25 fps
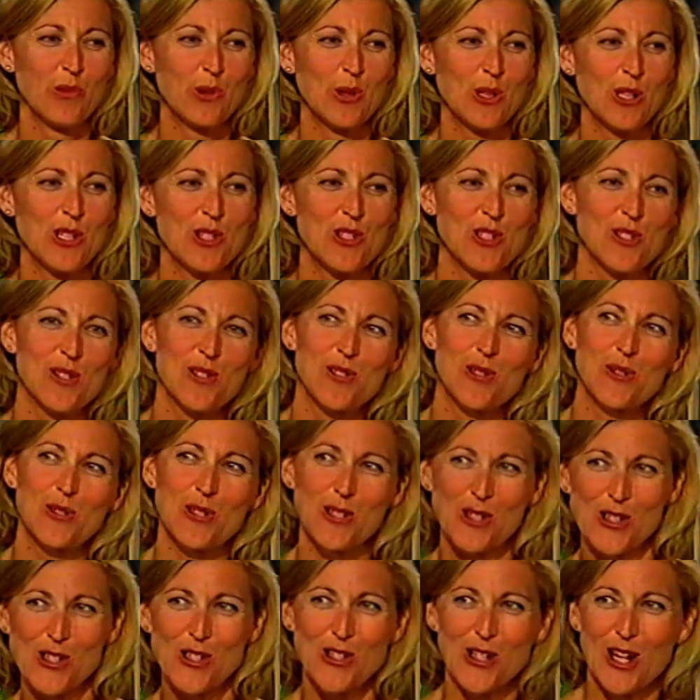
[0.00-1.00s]
well, you just sort
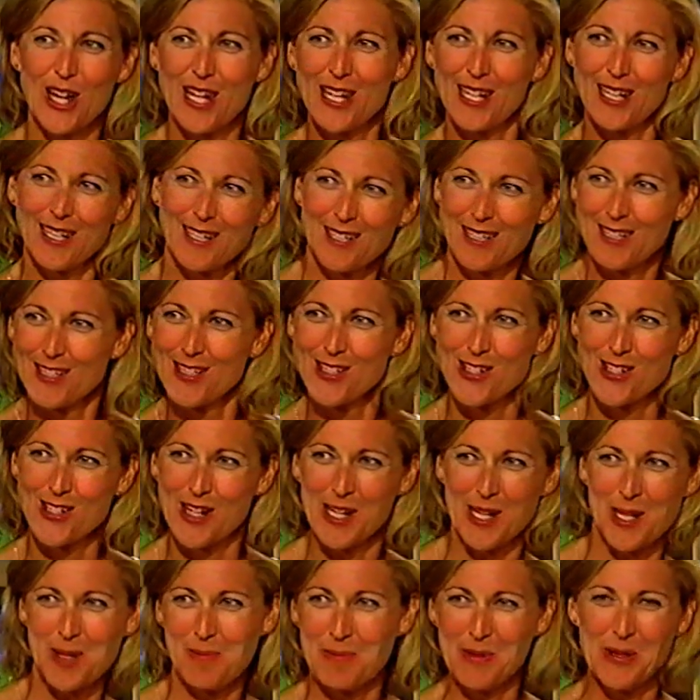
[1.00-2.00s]
of shake, yeah.
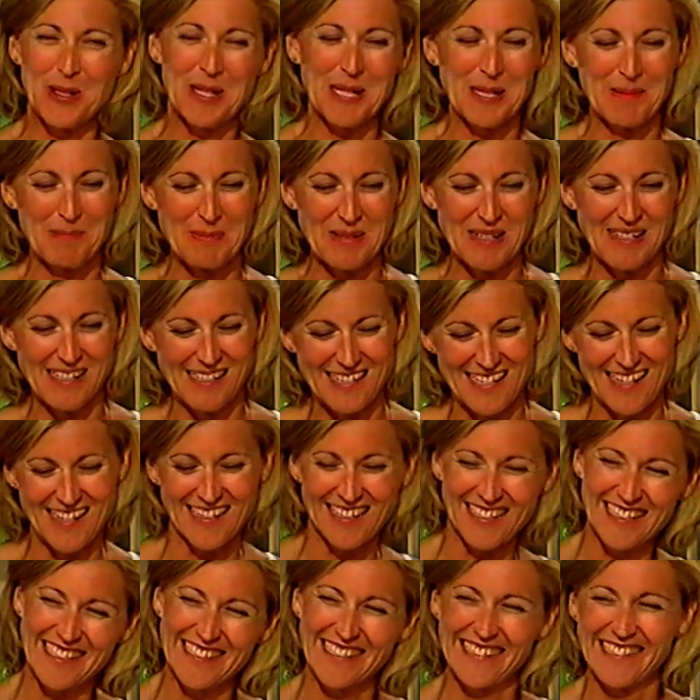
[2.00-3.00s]
shake your booty a bit,
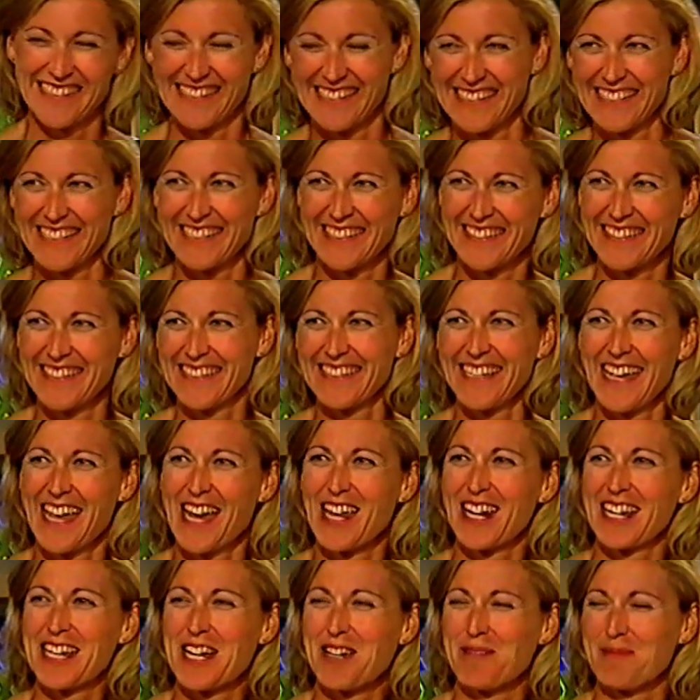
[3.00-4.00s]
dunk, and you know, out
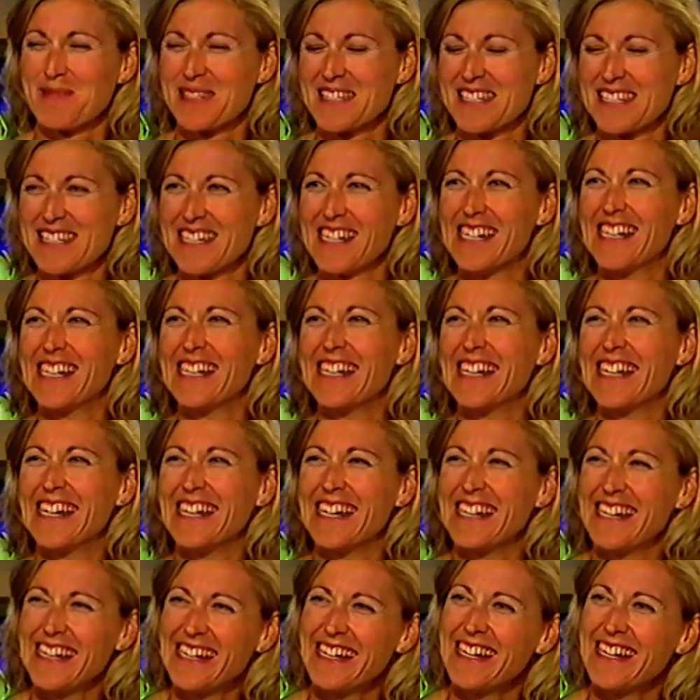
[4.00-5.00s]
well, it comes. how, do you, how, do, you